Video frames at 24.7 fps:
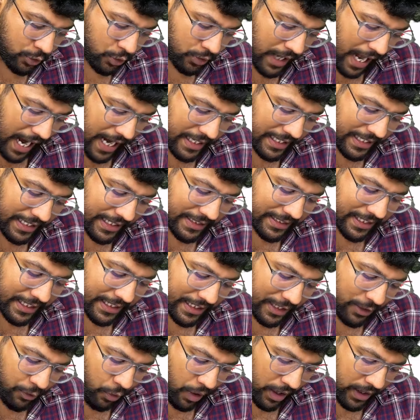
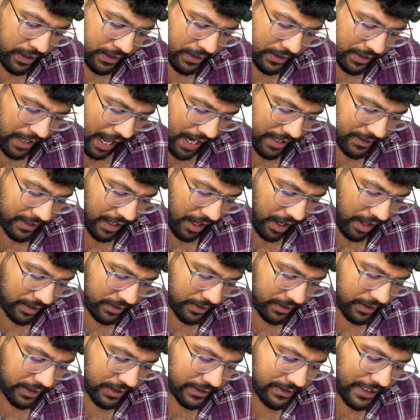1931 data,
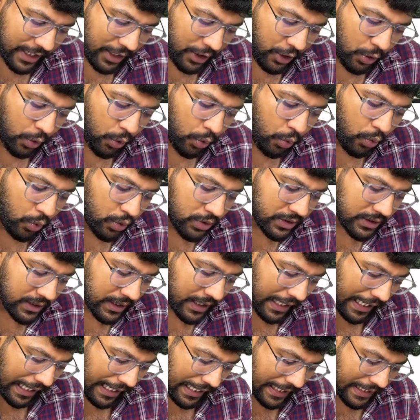there is a huge
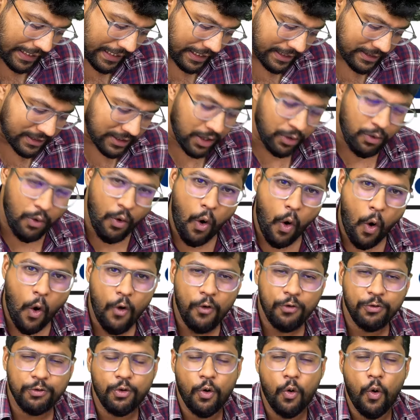increase of
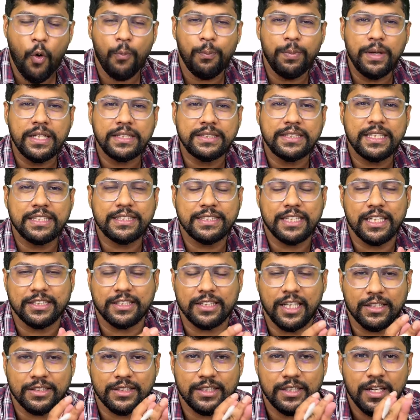OBC
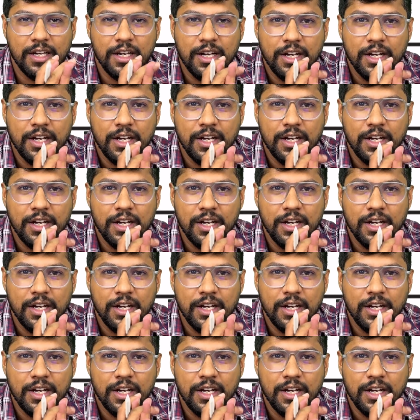sections.